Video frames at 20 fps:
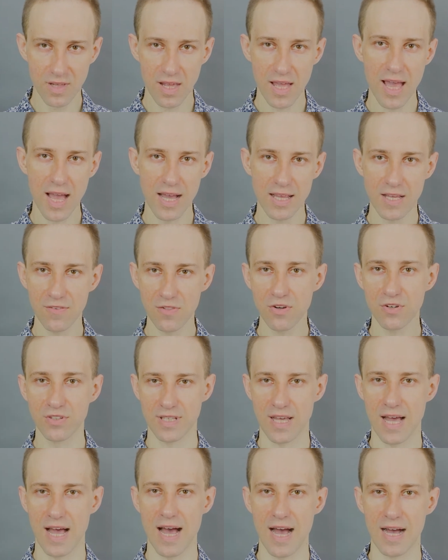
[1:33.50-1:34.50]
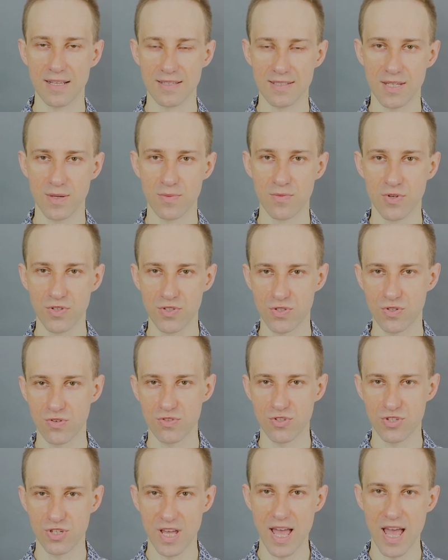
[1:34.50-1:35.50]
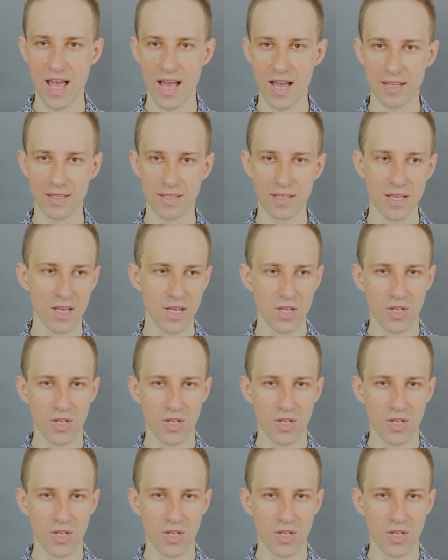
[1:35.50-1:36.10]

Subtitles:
And I've looked at some research and